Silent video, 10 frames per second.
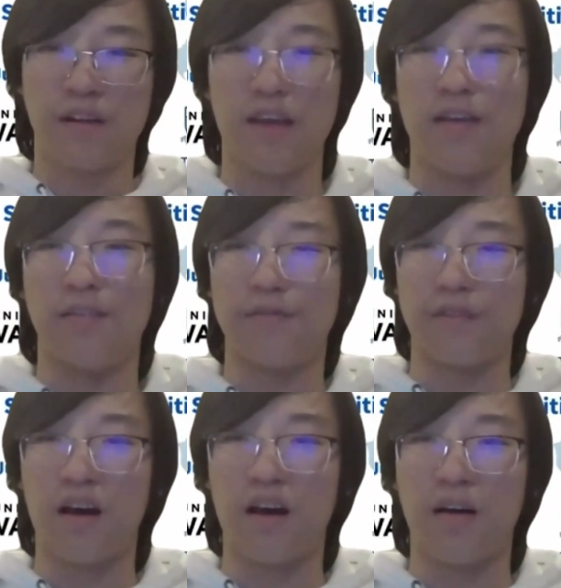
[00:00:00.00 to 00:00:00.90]
polar
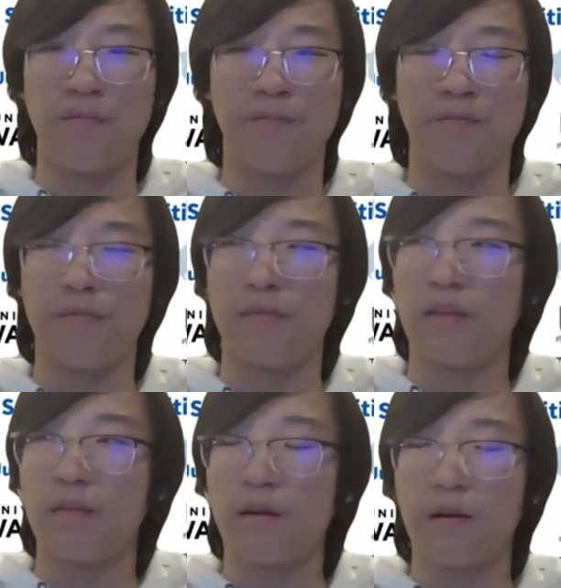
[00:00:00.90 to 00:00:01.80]
bear to live.
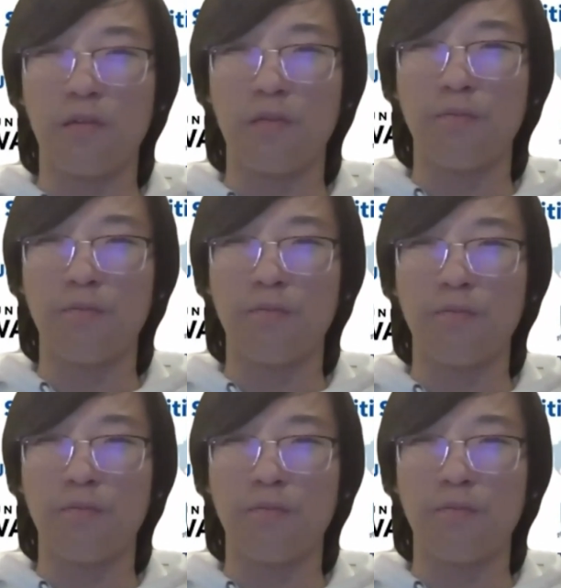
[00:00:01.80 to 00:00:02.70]

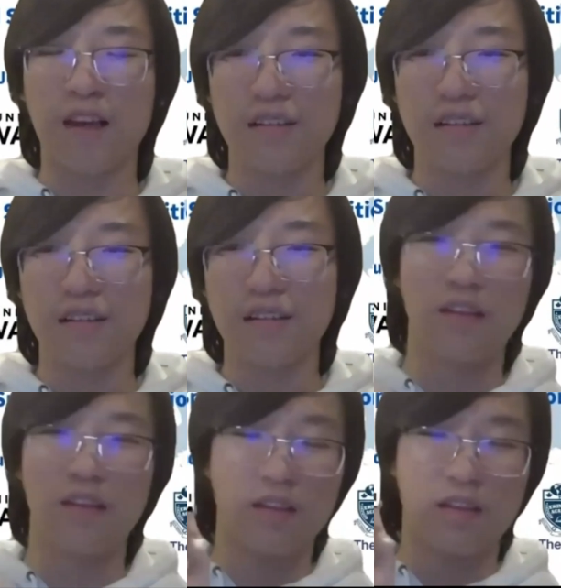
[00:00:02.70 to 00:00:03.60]
Because
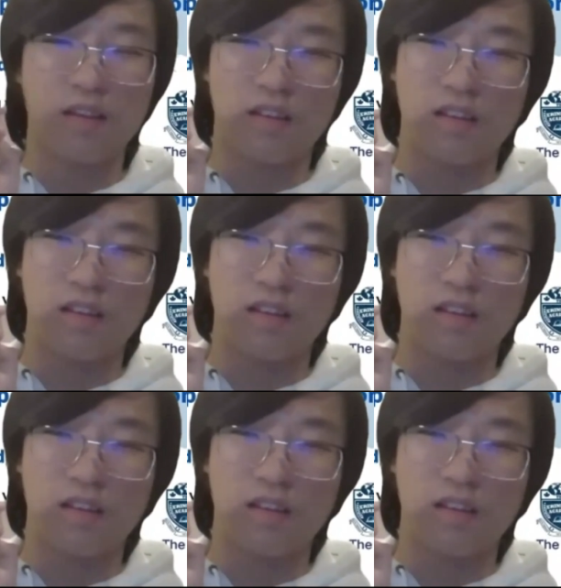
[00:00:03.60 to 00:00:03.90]
of